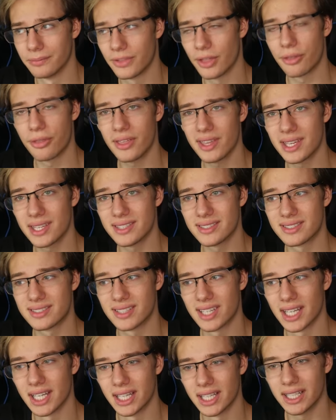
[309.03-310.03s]
The thing
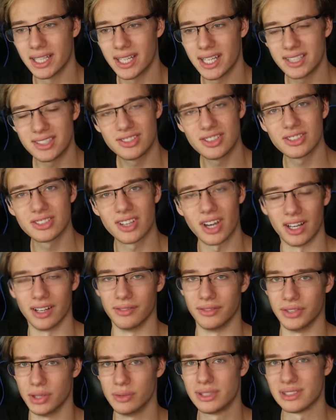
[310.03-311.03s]
is, it's just kind
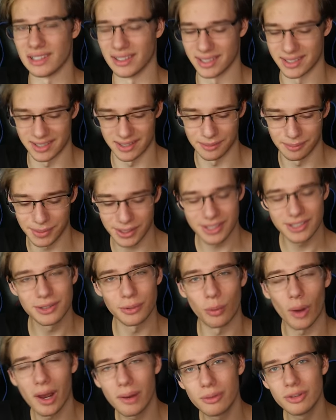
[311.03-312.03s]
of useless, because
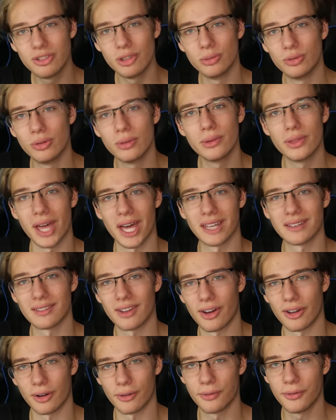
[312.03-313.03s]
why would you do that
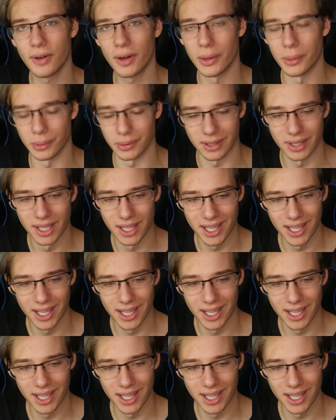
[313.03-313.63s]
on a phone?